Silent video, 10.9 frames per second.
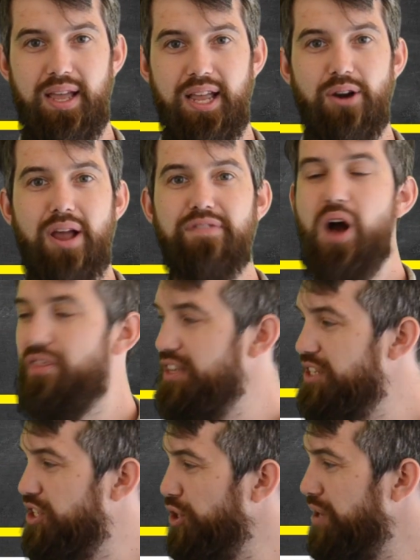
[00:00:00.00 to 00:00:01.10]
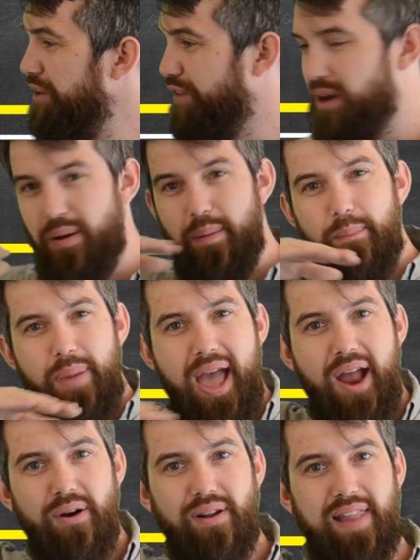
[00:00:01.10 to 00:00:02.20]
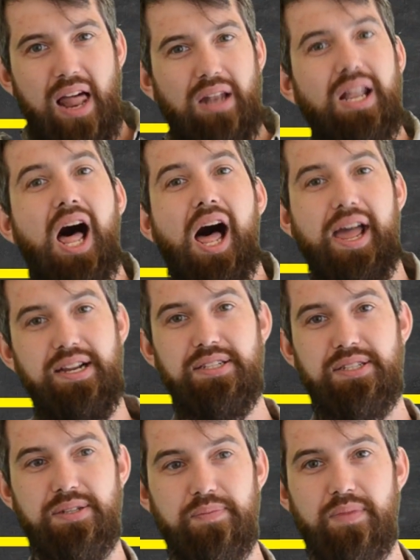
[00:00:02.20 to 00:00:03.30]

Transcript: Here I've got these two different parallel lines.